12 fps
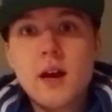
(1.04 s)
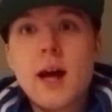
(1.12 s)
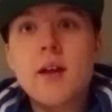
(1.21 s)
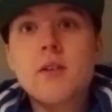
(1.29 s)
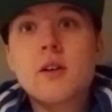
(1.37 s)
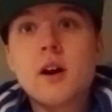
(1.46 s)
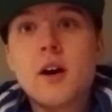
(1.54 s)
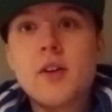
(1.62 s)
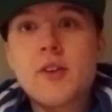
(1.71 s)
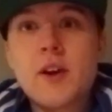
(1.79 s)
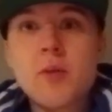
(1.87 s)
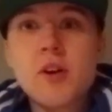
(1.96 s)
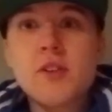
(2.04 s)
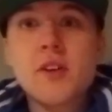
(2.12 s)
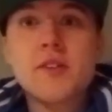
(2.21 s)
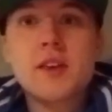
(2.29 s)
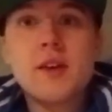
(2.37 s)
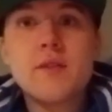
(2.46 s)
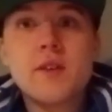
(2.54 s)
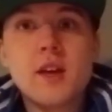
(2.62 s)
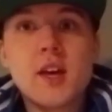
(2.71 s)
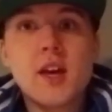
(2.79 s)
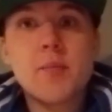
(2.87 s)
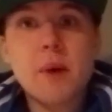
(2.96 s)
Hello guys, KeepByton TV
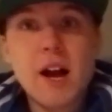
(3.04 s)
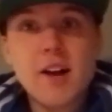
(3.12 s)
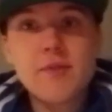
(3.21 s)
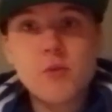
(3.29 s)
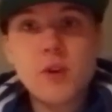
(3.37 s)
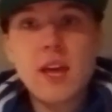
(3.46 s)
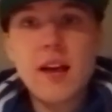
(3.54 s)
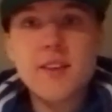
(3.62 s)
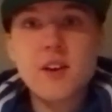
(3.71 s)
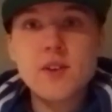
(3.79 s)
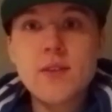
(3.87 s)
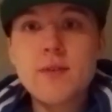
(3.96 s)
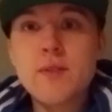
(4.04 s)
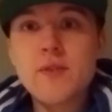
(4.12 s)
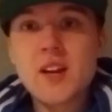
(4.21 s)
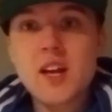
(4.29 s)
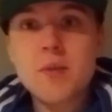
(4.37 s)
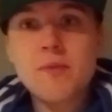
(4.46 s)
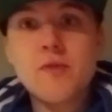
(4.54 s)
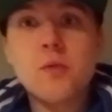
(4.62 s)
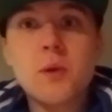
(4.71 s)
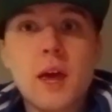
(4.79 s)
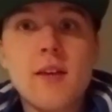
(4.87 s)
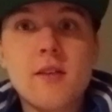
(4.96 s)
here, back for yet another video. Before
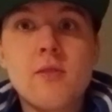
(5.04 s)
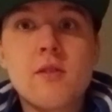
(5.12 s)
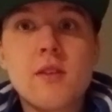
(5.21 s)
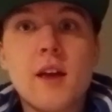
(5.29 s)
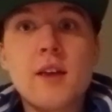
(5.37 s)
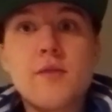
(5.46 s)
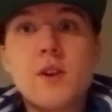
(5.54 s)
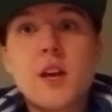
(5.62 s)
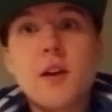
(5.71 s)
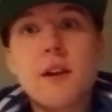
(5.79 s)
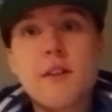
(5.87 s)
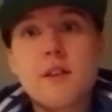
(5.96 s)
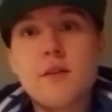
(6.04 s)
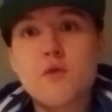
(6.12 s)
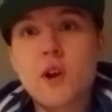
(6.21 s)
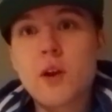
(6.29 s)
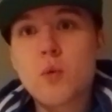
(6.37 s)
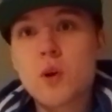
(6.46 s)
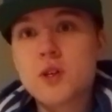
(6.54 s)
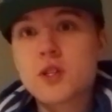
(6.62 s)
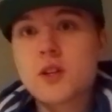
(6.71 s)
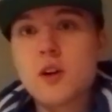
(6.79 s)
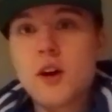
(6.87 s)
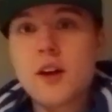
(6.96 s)
we get into today's video, let's see if we can hit
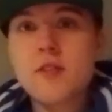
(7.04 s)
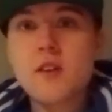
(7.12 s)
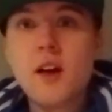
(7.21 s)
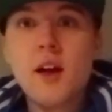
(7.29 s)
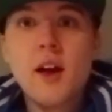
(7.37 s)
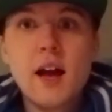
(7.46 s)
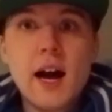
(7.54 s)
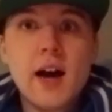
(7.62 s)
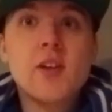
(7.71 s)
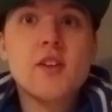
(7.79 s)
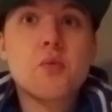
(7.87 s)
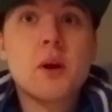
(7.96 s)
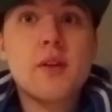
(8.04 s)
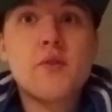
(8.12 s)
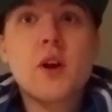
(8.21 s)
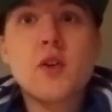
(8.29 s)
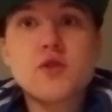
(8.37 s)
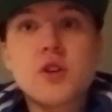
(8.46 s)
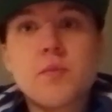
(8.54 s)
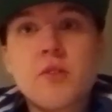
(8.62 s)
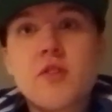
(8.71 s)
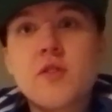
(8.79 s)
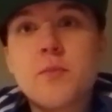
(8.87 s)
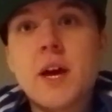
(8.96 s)
100 likes. And as well, if you haven't dropped
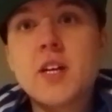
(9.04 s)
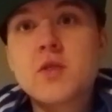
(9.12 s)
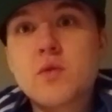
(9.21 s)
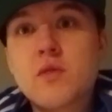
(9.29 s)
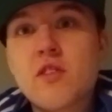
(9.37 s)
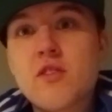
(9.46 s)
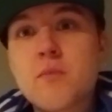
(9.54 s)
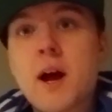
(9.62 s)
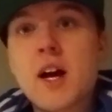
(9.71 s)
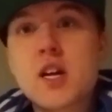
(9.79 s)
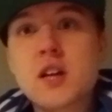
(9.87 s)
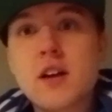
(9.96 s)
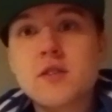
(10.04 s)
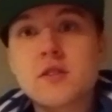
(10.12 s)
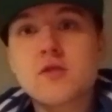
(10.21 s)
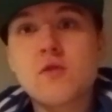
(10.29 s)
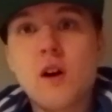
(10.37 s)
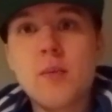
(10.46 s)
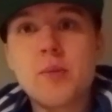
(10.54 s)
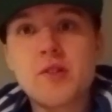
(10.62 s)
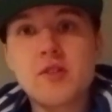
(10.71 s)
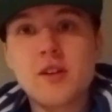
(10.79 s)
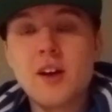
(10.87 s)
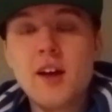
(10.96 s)
a sub, make sure to smash that subscribe
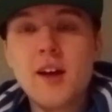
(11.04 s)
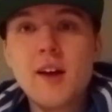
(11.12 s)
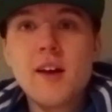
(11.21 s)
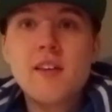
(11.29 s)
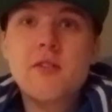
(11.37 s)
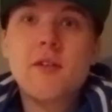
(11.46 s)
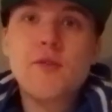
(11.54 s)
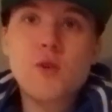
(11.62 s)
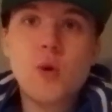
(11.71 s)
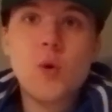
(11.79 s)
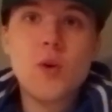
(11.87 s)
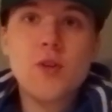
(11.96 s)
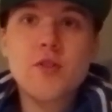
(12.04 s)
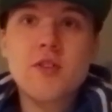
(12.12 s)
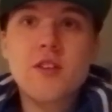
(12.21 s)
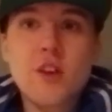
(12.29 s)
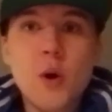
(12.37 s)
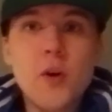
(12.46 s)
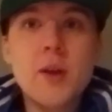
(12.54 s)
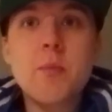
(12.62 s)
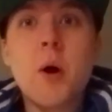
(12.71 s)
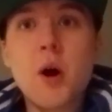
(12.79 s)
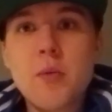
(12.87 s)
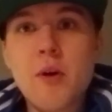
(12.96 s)
button. So of course, the Tony
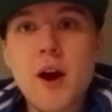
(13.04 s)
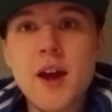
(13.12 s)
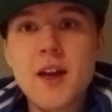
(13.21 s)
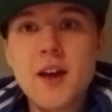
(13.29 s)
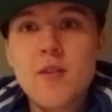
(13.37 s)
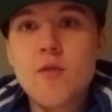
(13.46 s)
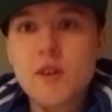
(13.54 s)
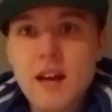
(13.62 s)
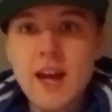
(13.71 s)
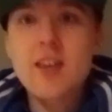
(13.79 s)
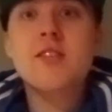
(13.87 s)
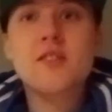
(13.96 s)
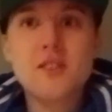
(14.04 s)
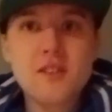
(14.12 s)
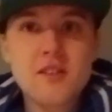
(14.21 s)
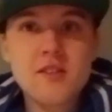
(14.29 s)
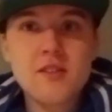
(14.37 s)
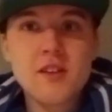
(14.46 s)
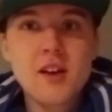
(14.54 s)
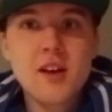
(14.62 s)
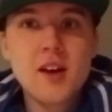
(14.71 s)
Mowbray renaissance